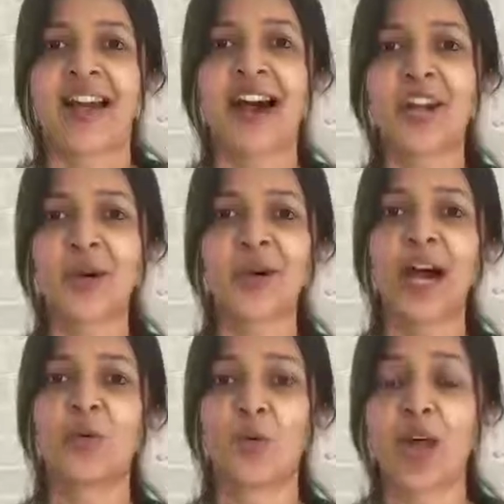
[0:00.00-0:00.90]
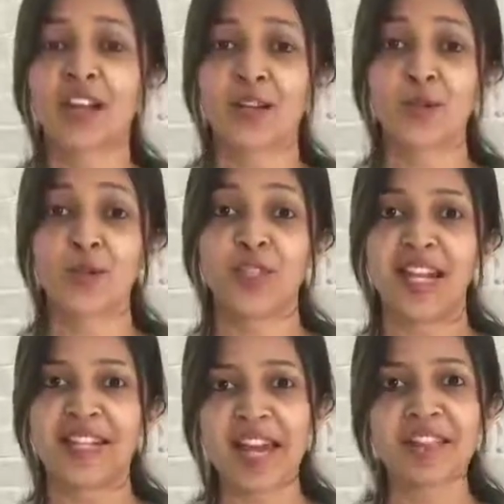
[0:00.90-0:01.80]
Hello and welcome to
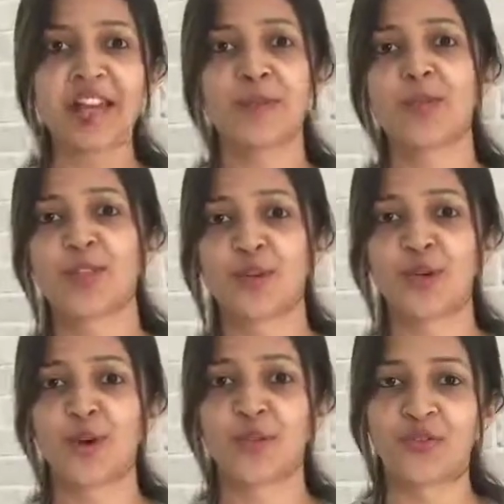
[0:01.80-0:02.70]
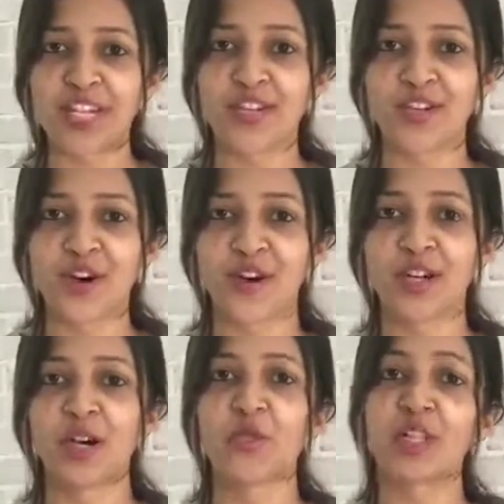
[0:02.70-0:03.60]
the 10th episode of Teen
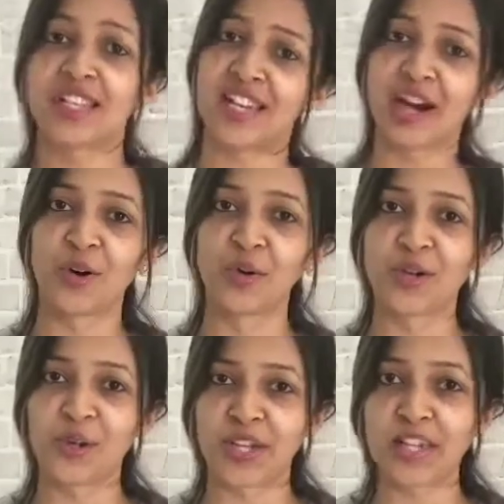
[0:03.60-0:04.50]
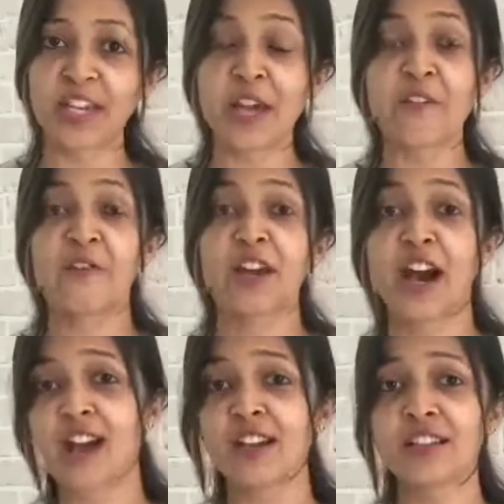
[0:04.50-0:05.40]
Talk with Sneha Hulkoti, where
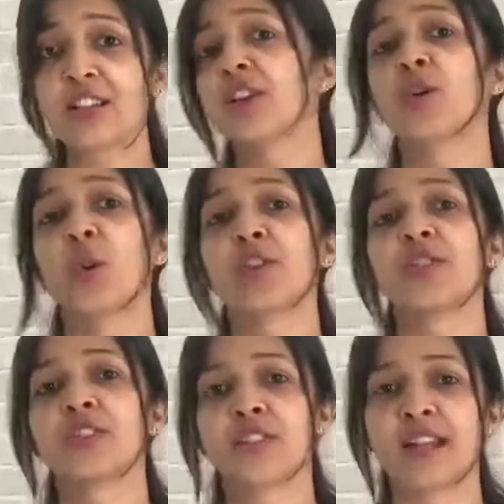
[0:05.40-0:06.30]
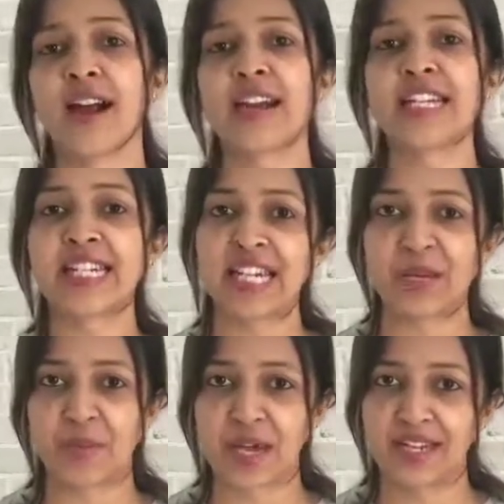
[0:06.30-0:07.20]
I answer your questions regarding
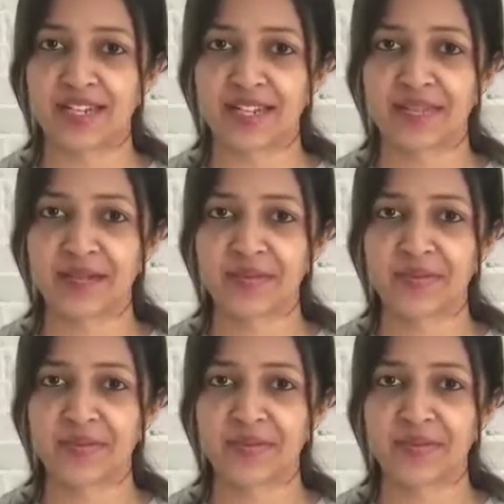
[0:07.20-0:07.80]
teen parenting.